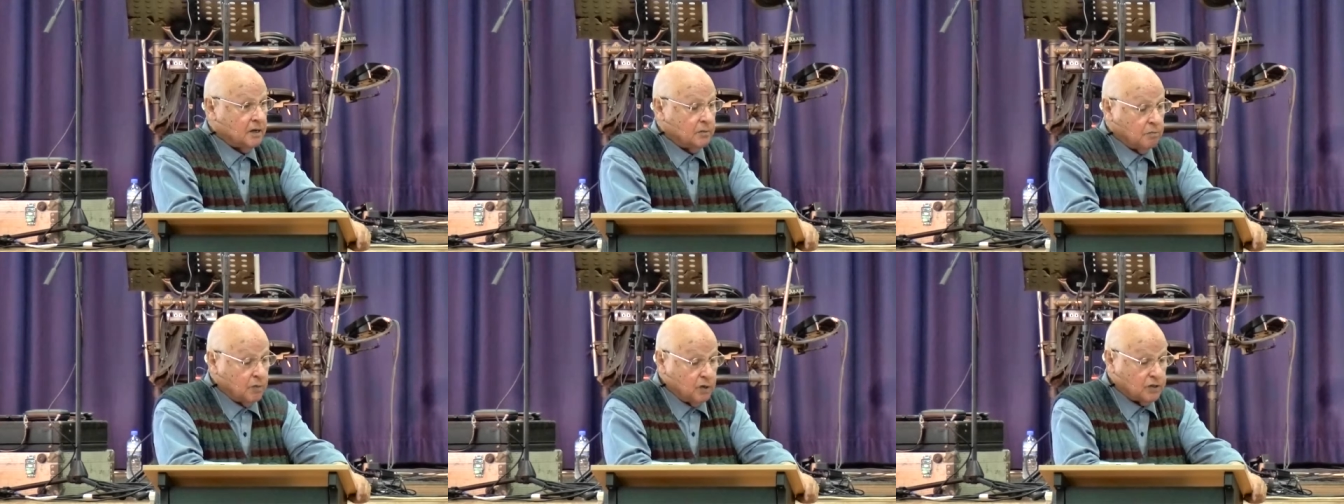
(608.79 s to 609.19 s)

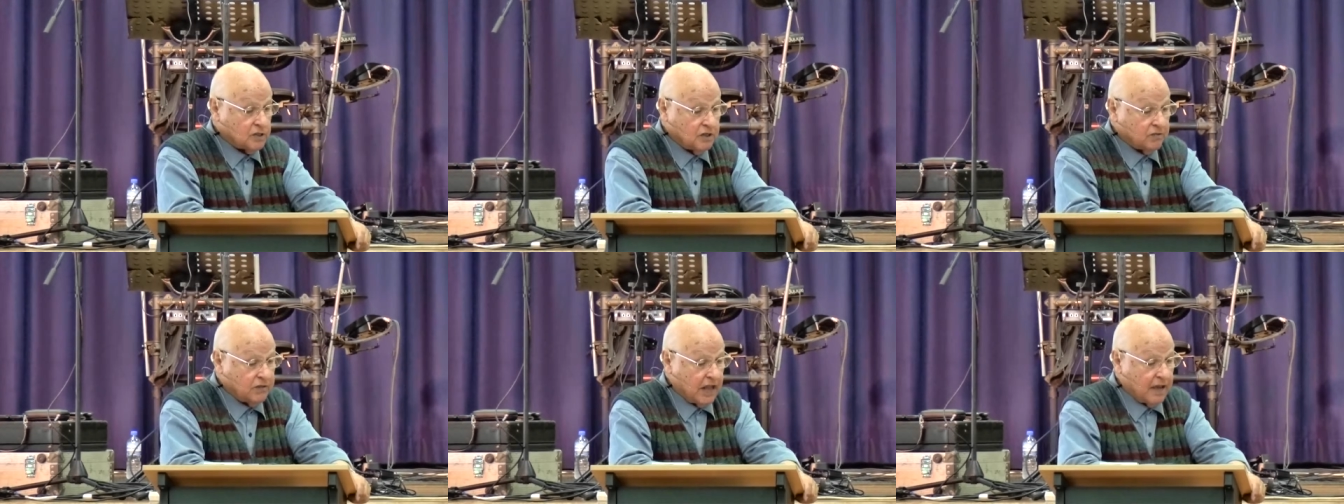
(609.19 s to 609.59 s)
Most
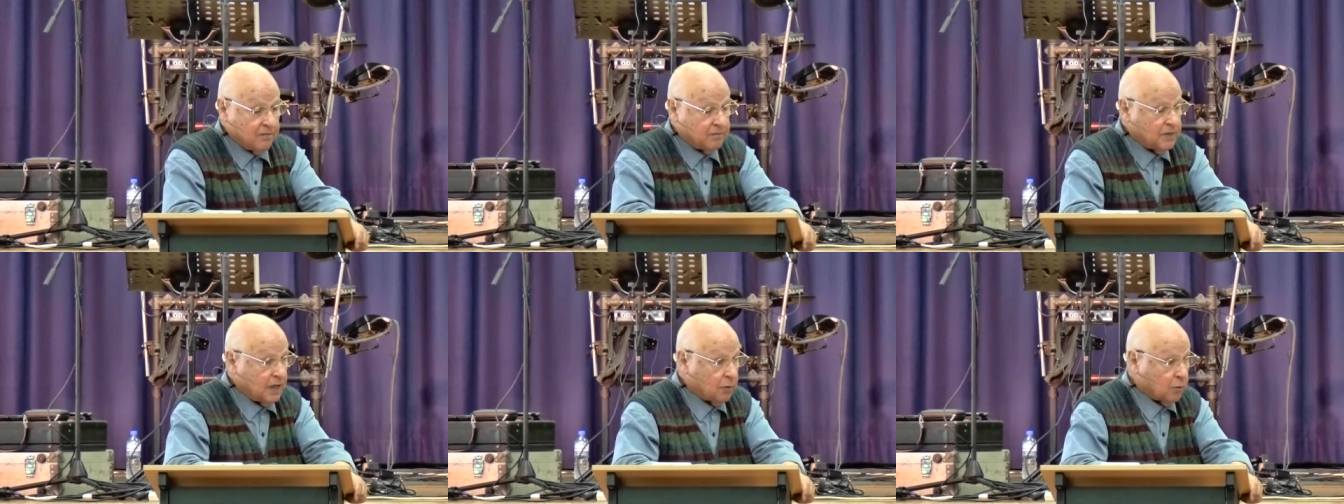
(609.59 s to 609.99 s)
of
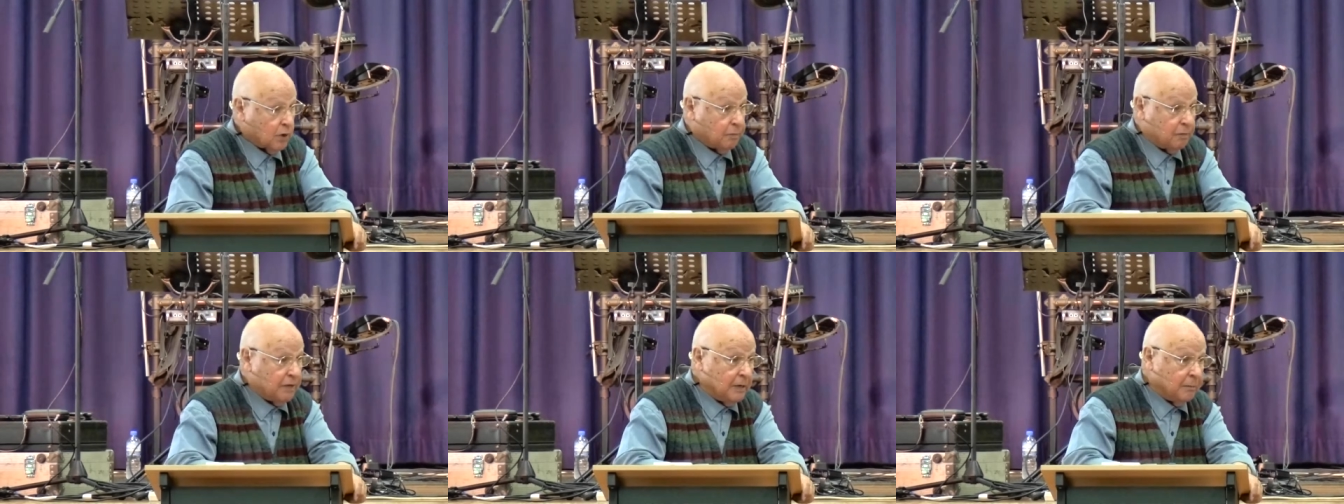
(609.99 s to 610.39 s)
them, there
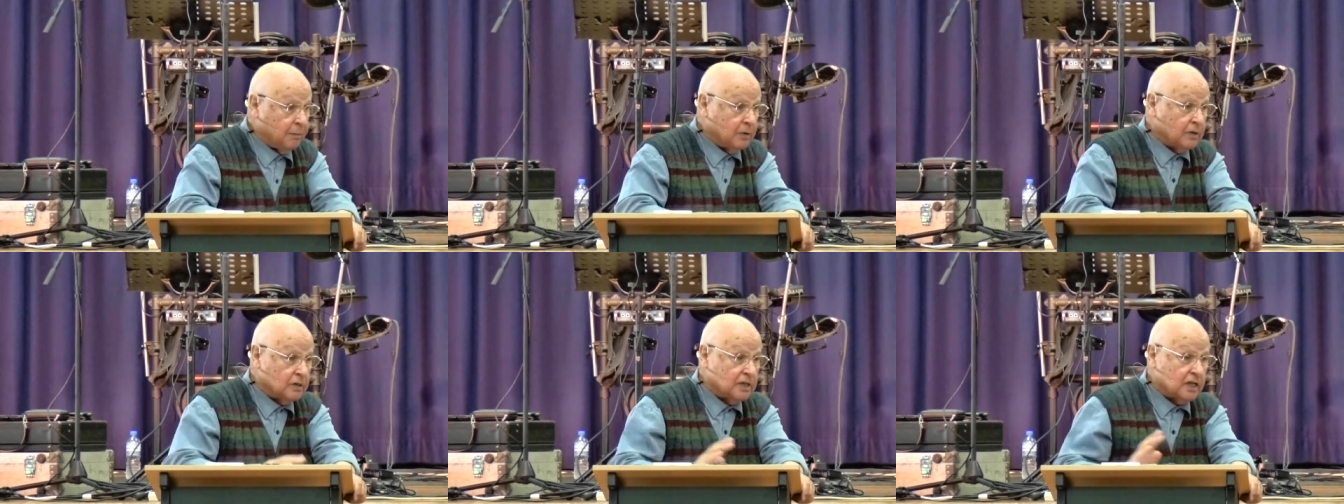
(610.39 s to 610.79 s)
were
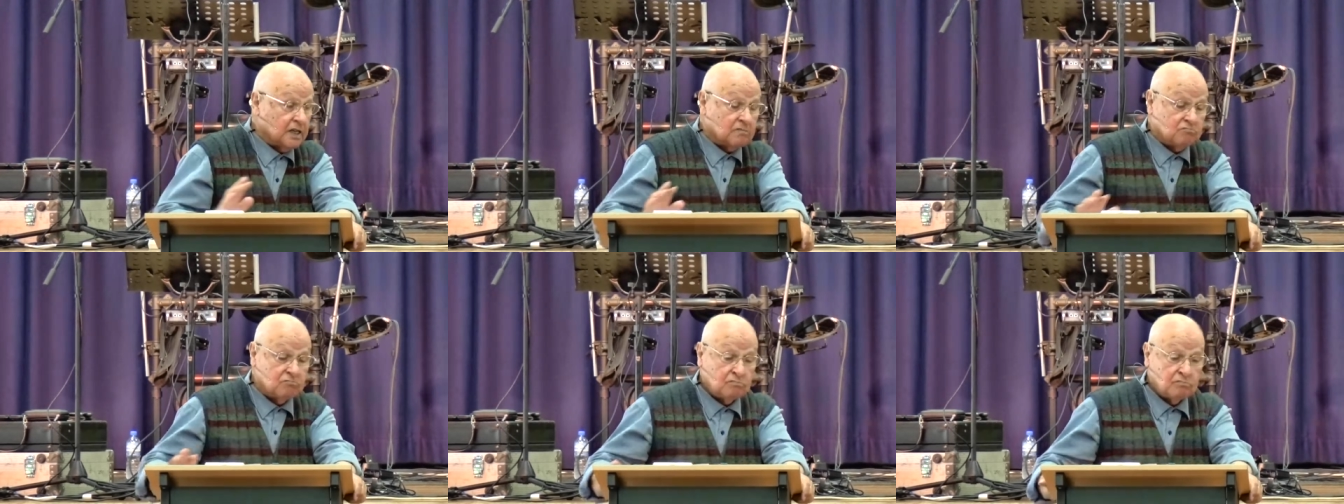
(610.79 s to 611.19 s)
people that